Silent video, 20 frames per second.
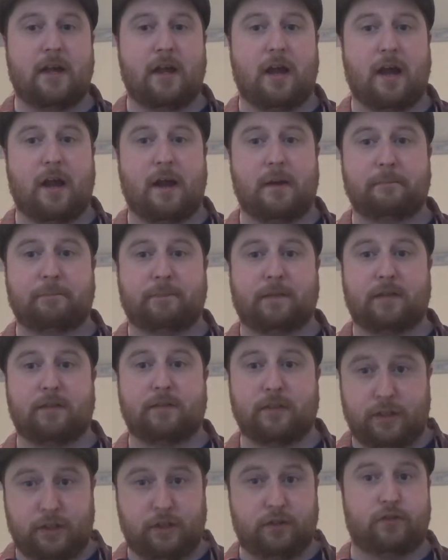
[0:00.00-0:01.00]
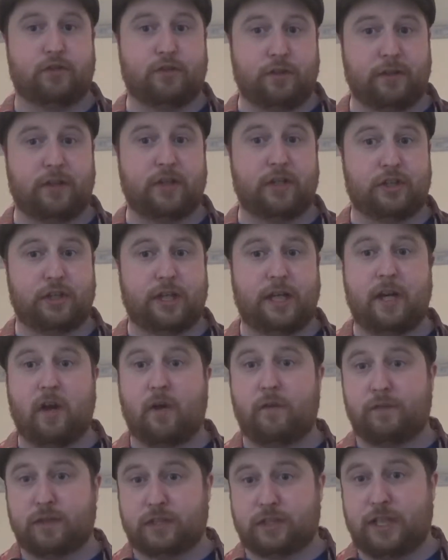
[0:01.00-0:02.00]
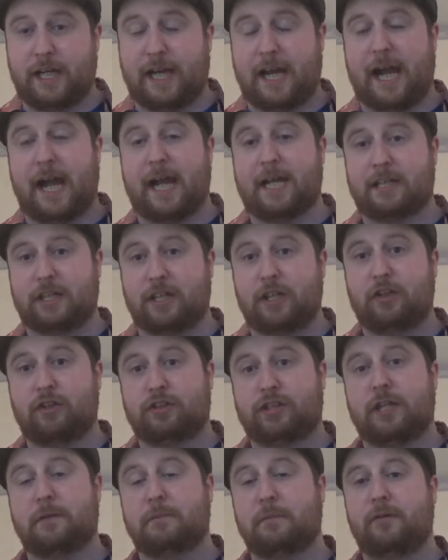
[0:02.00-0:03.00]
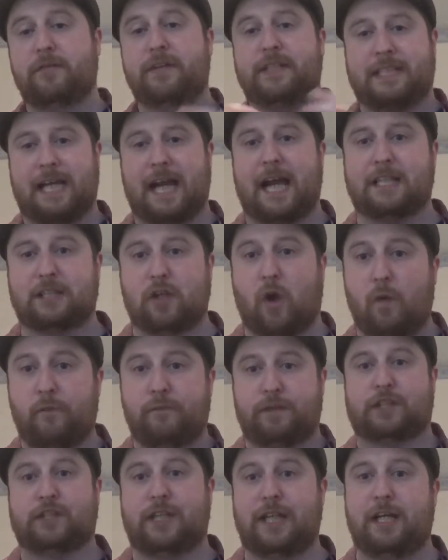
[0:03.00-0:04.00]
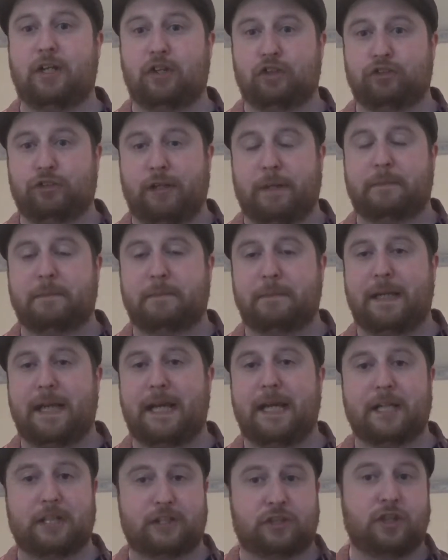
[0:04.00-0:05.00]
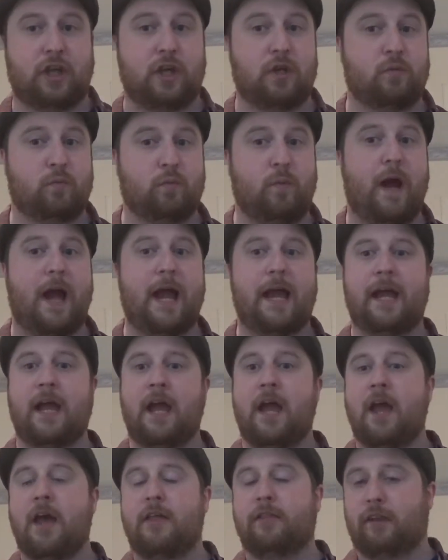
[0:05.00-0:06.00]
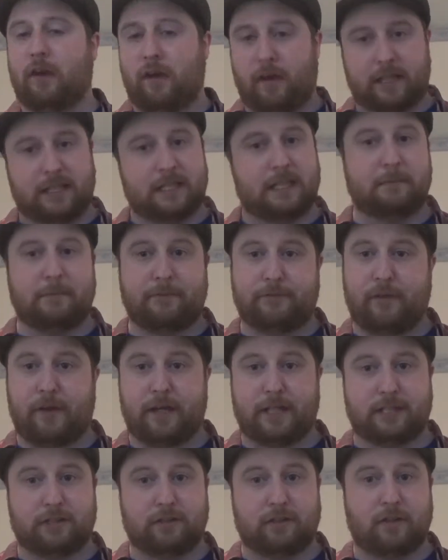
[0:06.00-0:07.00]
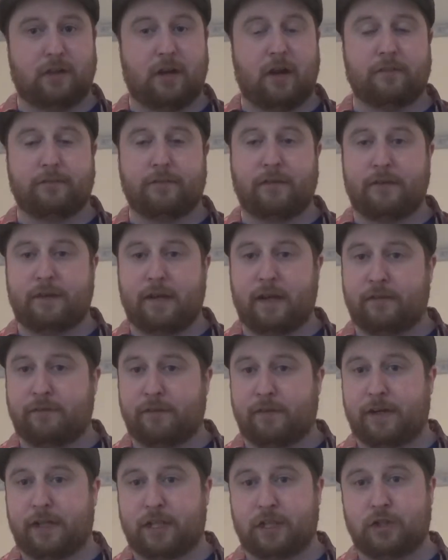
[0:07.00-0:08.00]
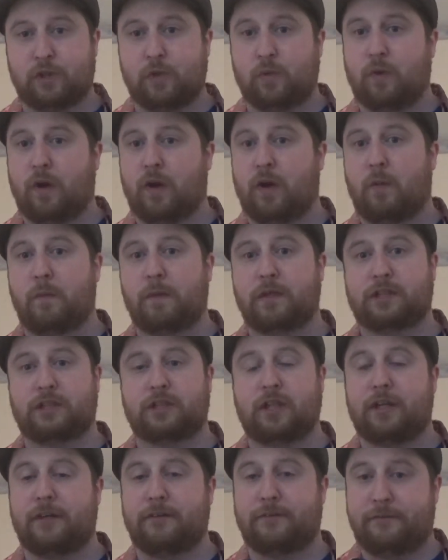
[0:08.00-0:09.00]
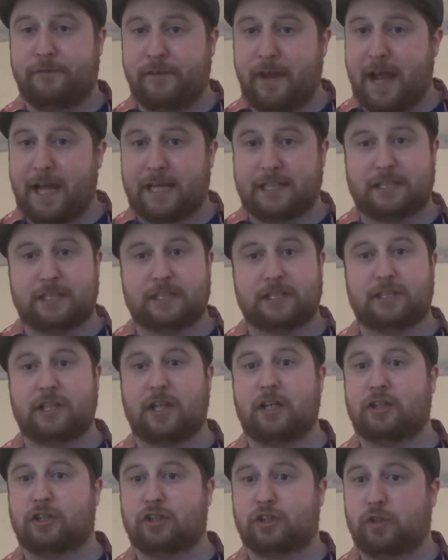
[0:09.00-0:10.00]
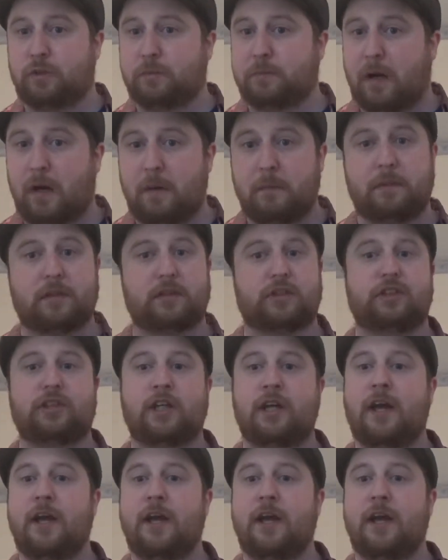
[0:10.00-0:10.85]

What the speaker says: The new trilogy obviously the new set of movies has obviously gripped me in a certain way. The lightsaber fights are very cool, along with certain effects and certain cool moments.